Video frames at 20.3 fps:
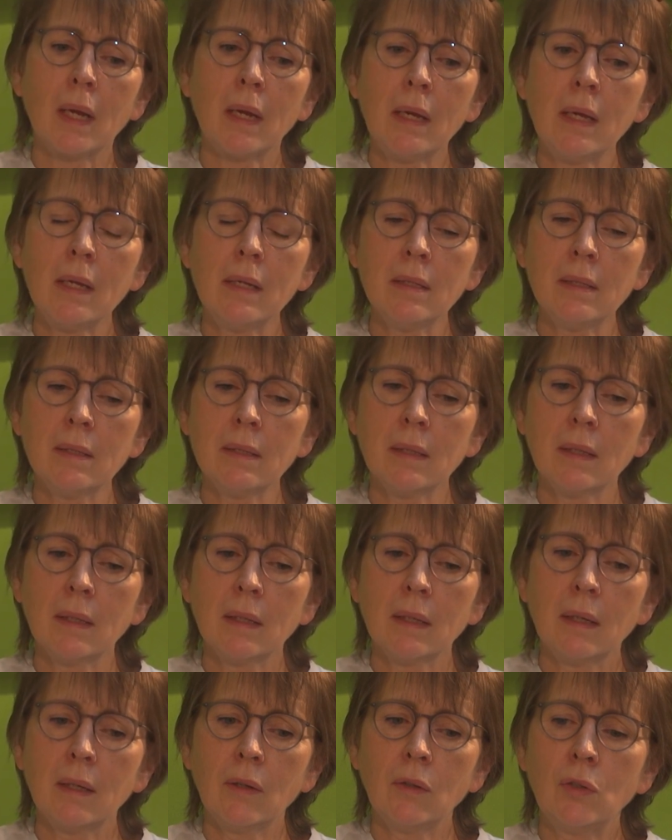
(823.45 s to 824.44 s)
is
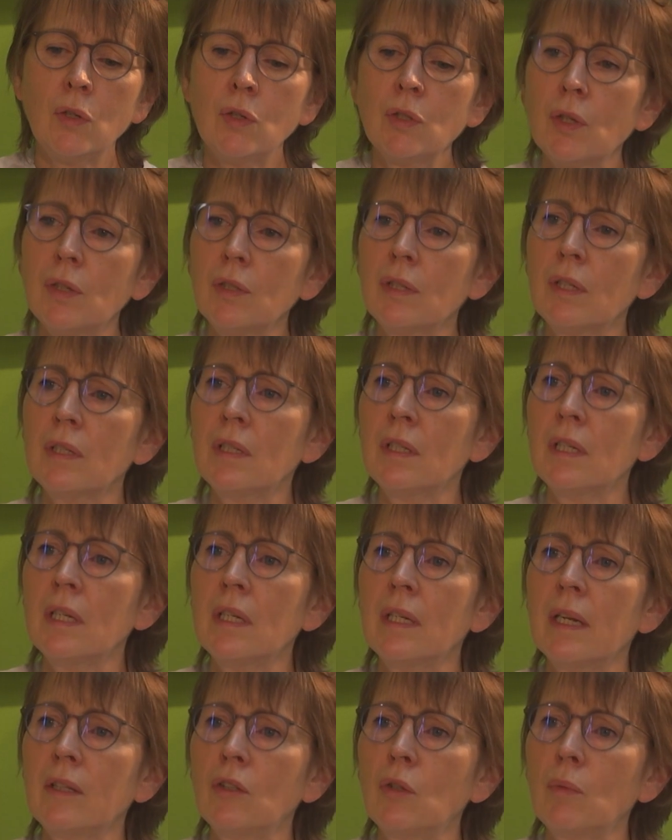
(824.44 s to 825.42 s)
the
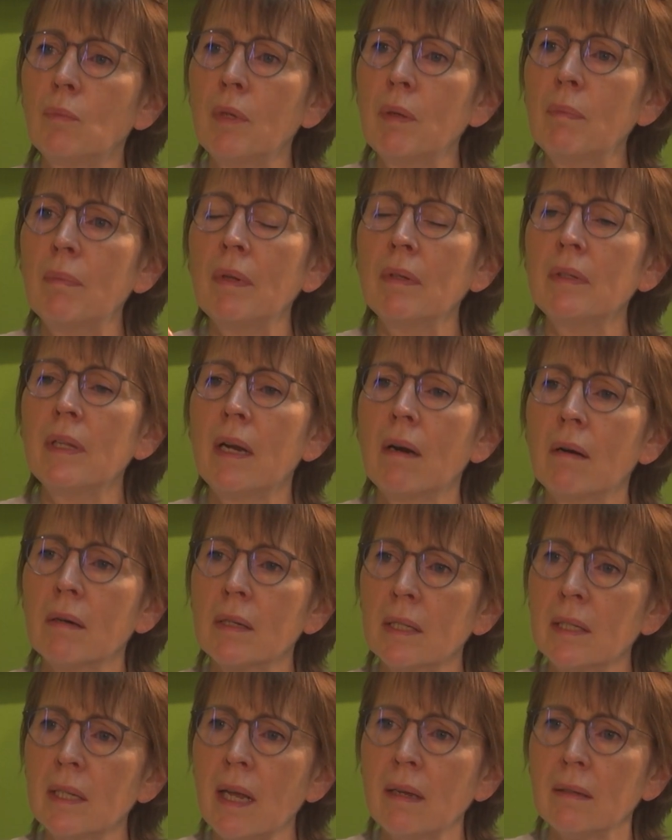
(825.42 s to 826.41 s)
certainty that the people that are
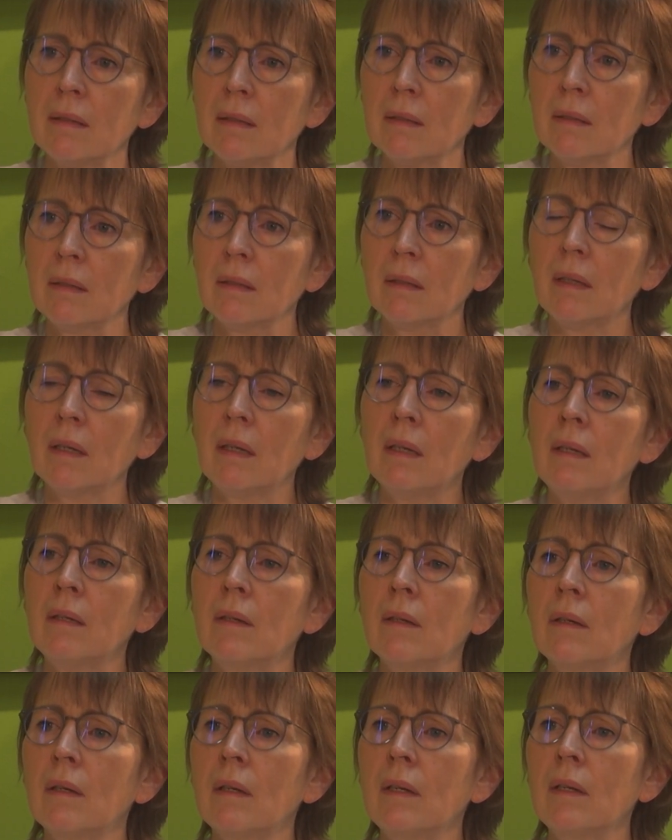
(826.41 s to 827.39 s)
sent
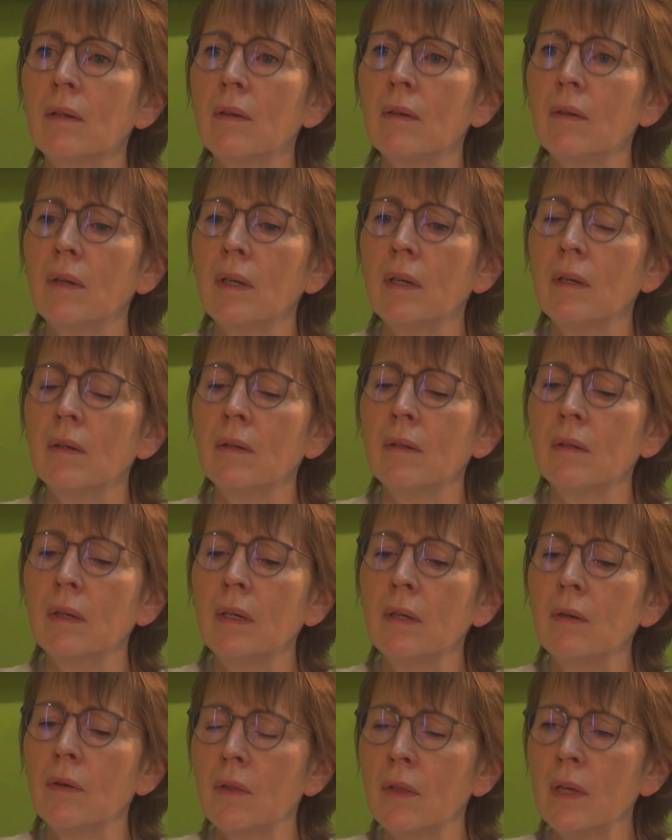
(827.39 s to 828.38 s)
in
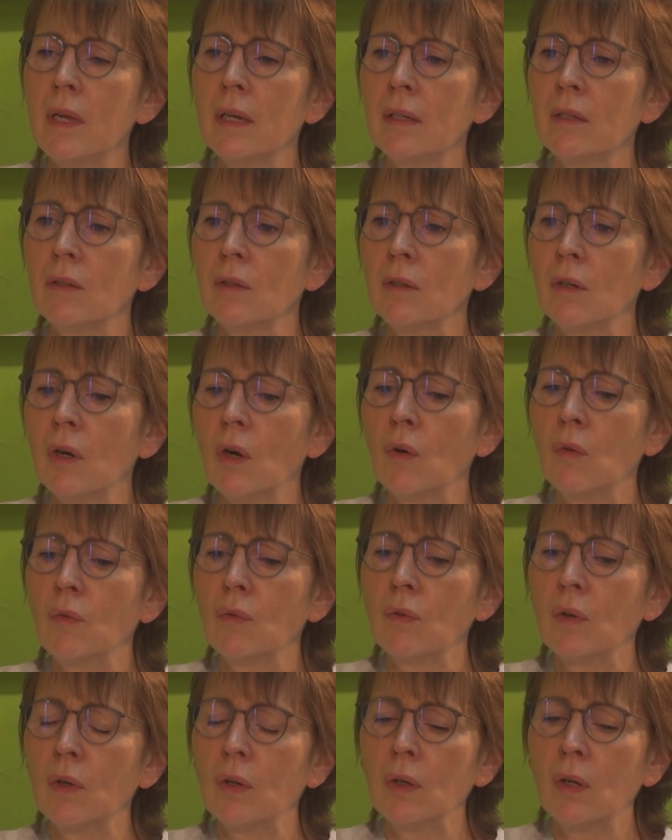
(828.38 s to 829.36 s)
a theater
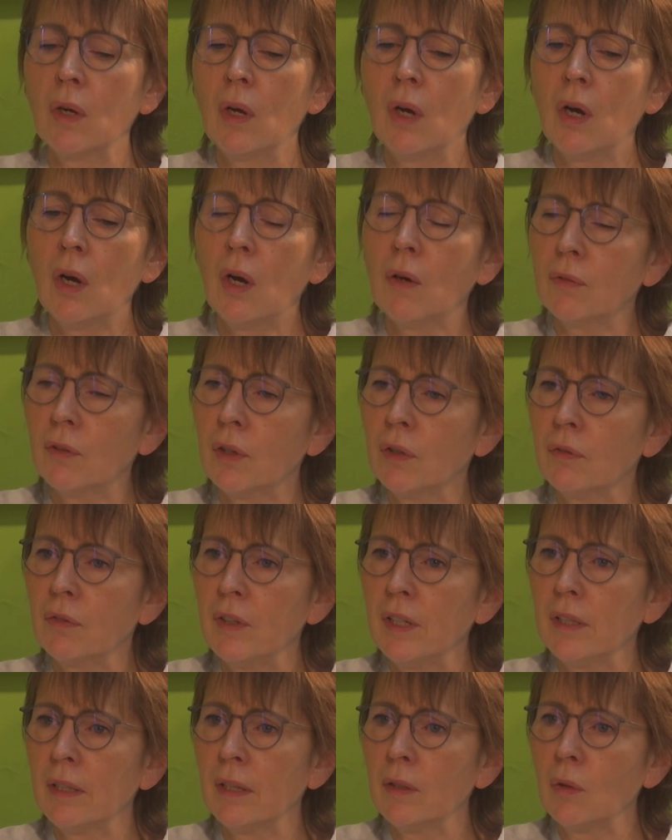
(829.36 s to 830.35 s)
of
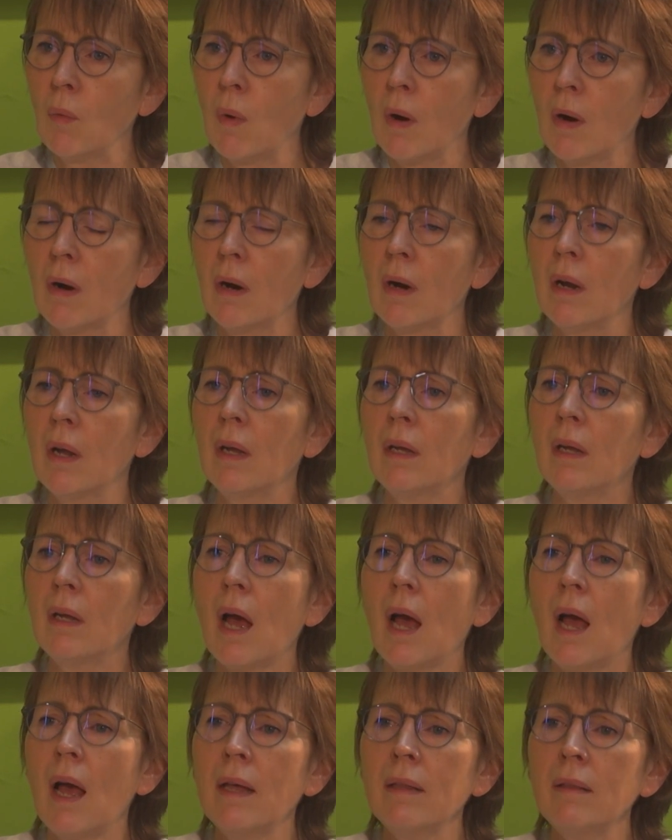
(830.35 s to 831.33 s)
conflict and war
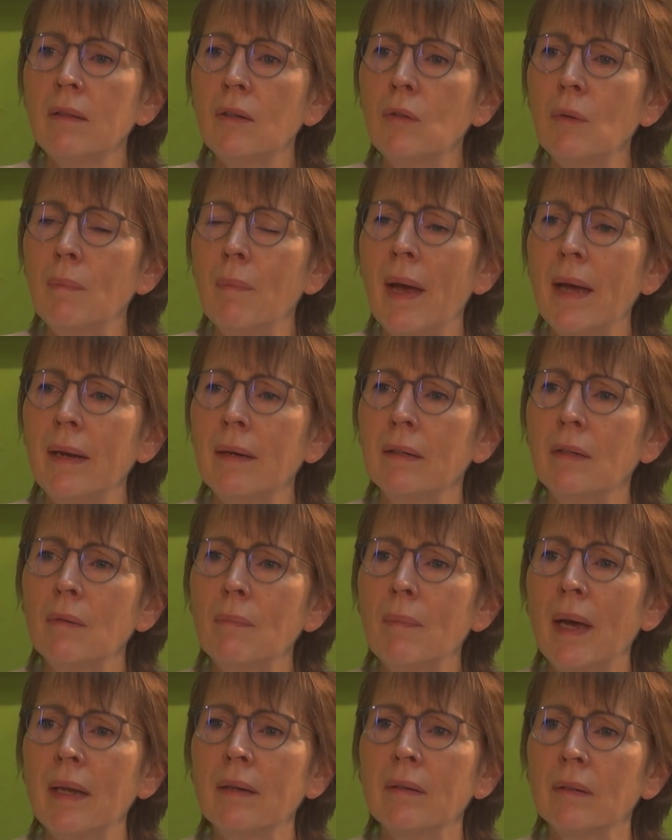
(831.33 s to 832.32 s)
under the
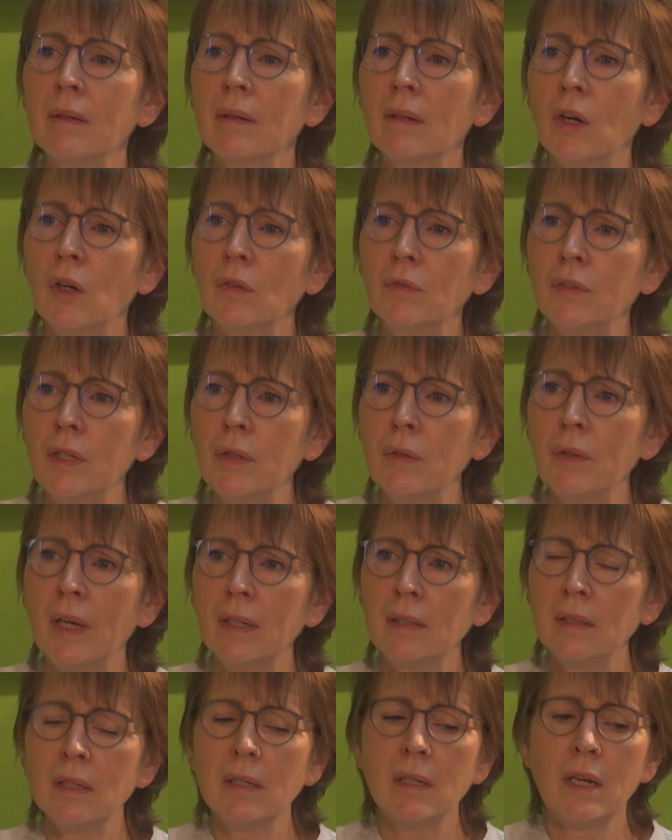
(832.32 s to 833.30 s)
banner of the
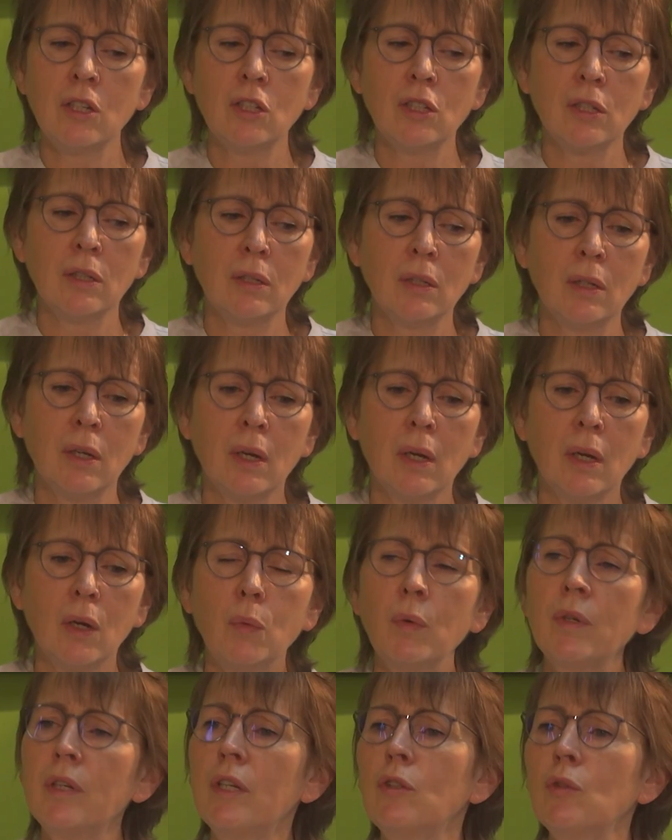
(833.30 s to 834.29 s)
United Nations,
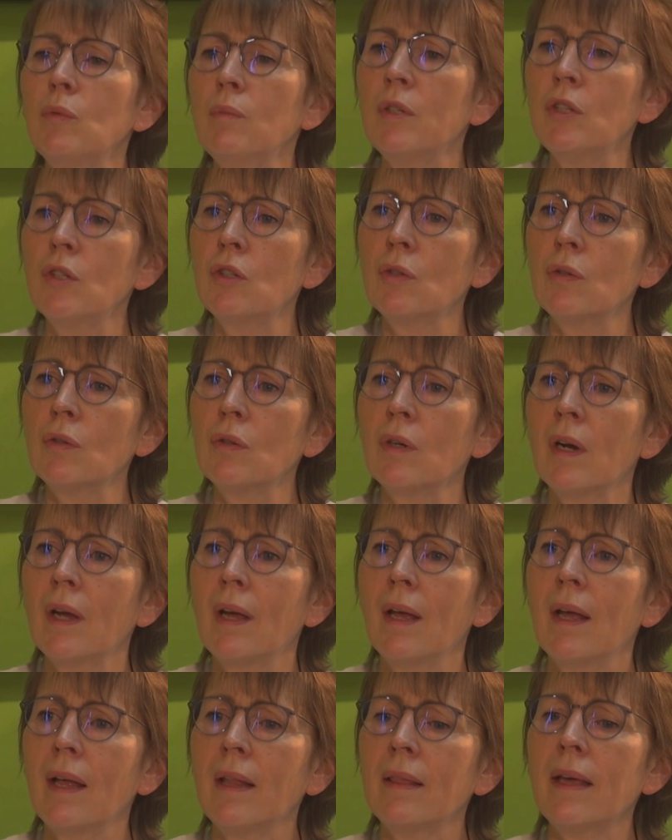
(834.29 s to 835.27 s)
we need to be sure
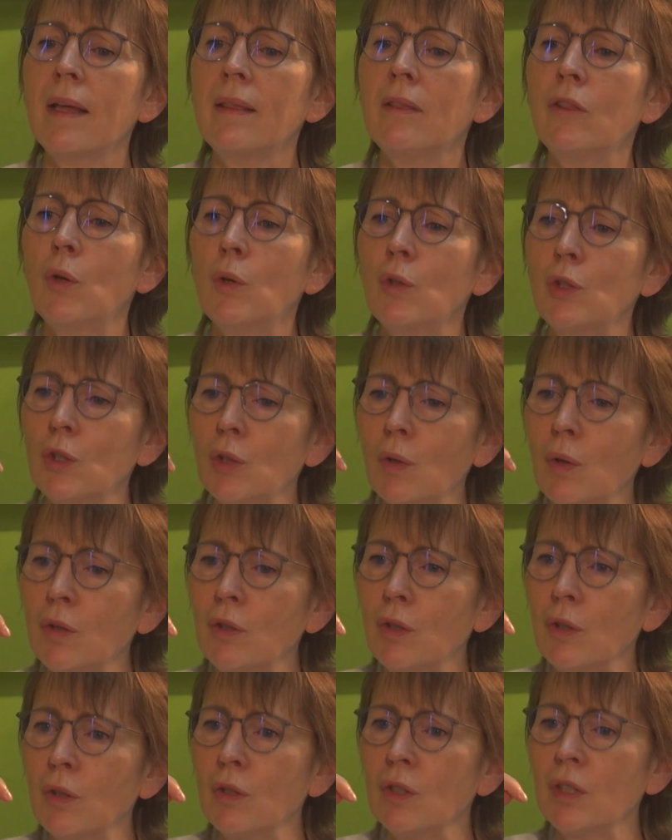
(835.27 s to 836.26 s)
that those
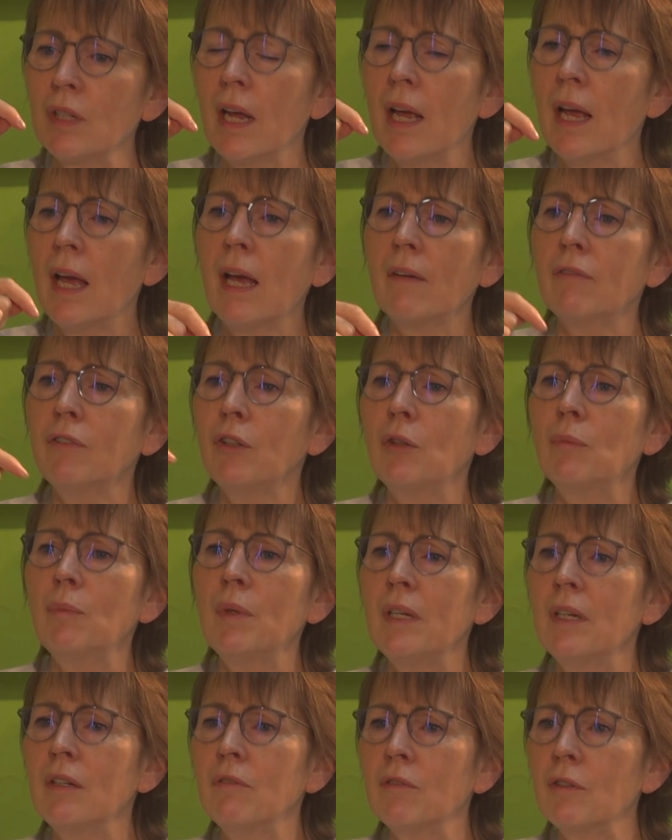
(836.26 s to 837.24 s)
soldiers have not
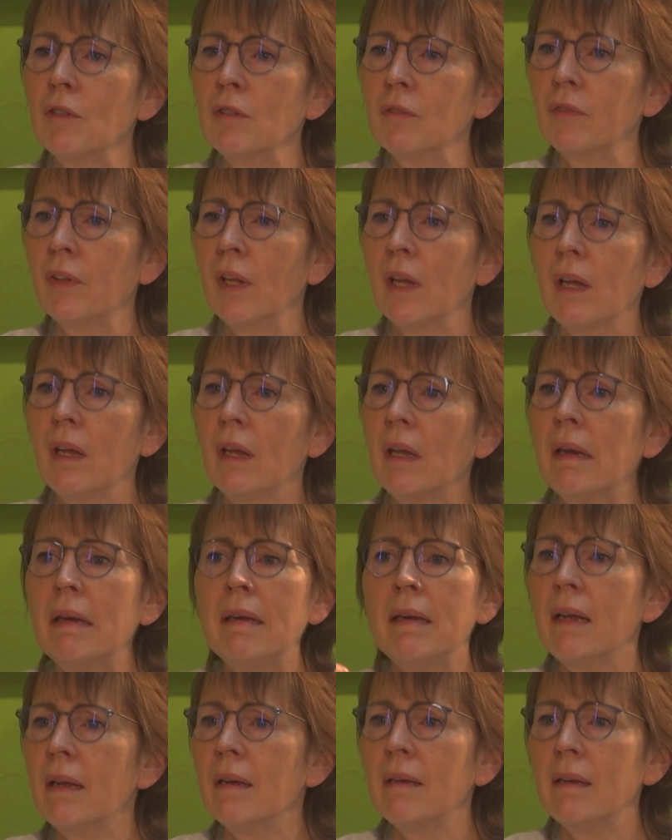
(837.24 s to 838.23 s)
been involved
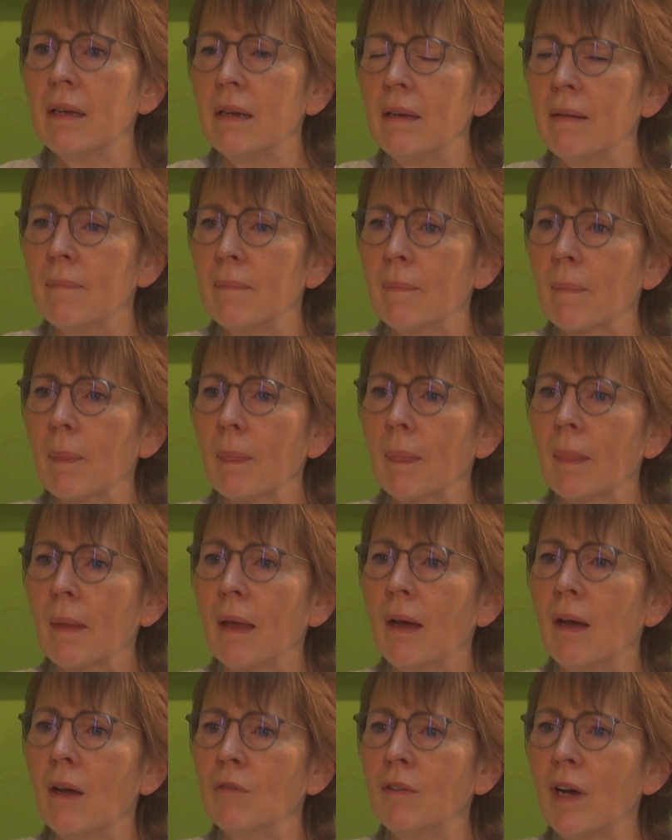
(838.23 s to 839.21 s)
in any
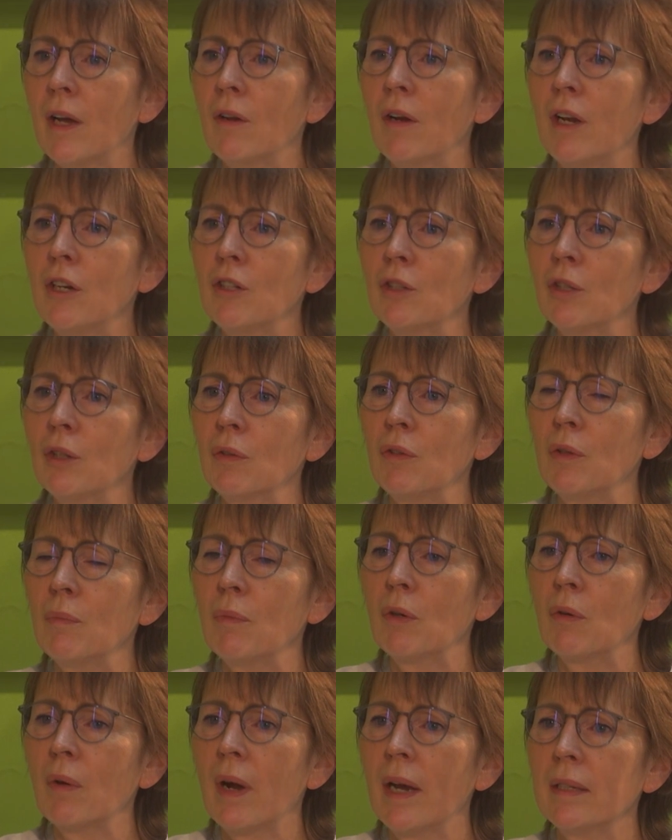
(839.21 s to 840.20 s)
violation of
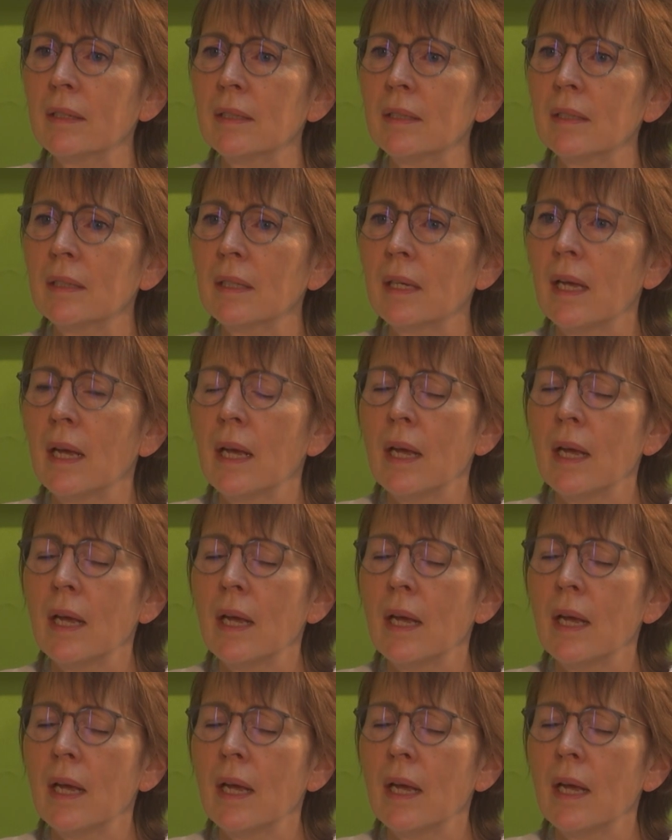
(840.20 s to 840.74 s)
human rights.